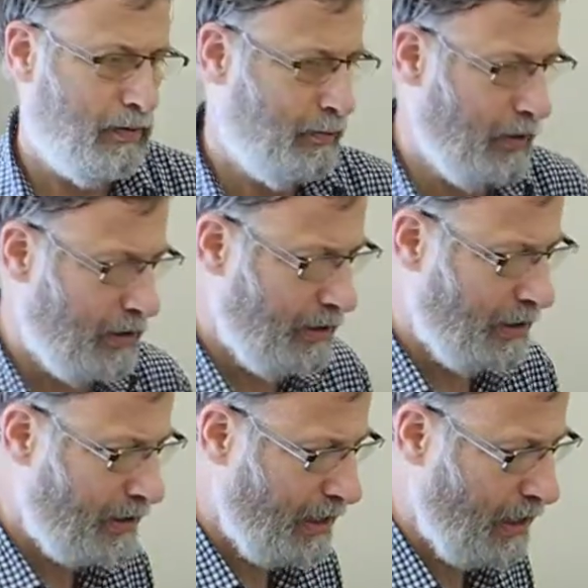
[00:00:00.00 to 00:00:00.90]
Buying
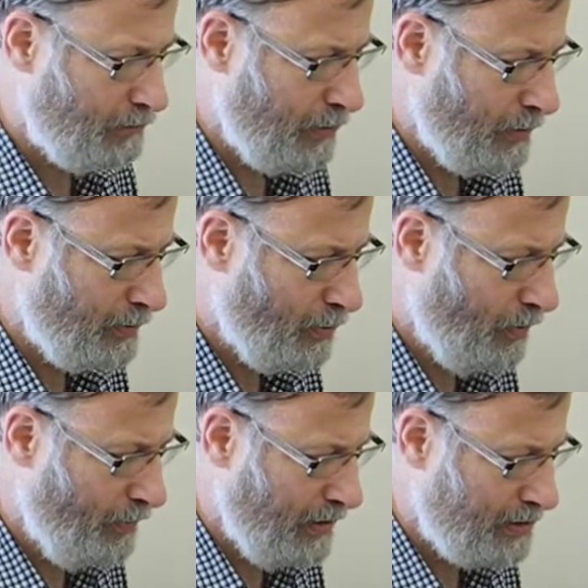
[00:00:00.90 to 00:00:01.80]
a camera with
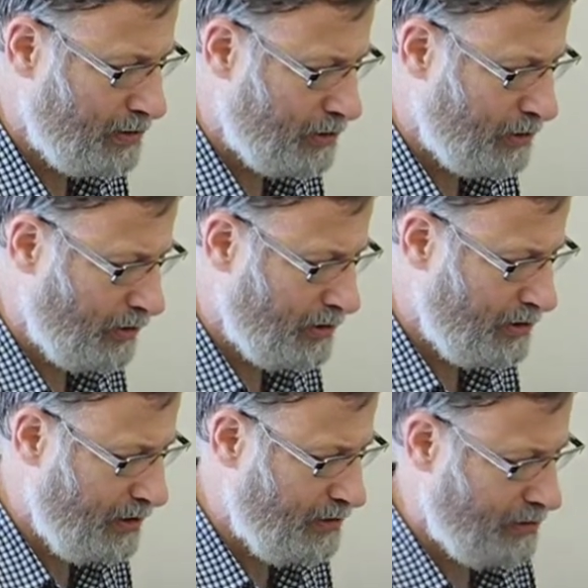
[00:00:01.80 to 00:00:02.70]
more pixels on the
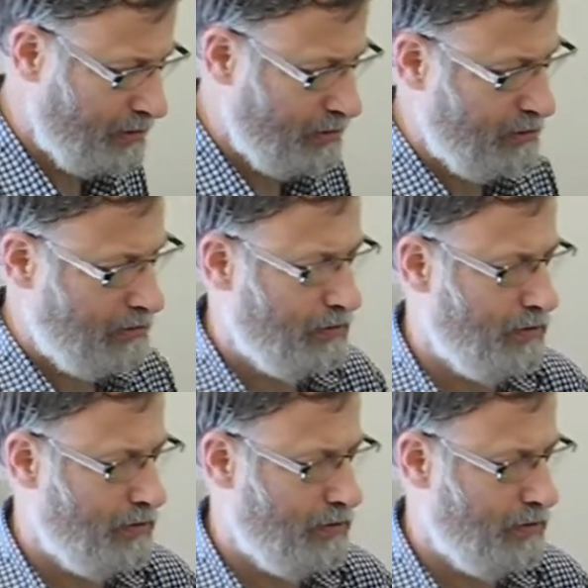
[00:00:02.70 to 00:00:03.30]
sensor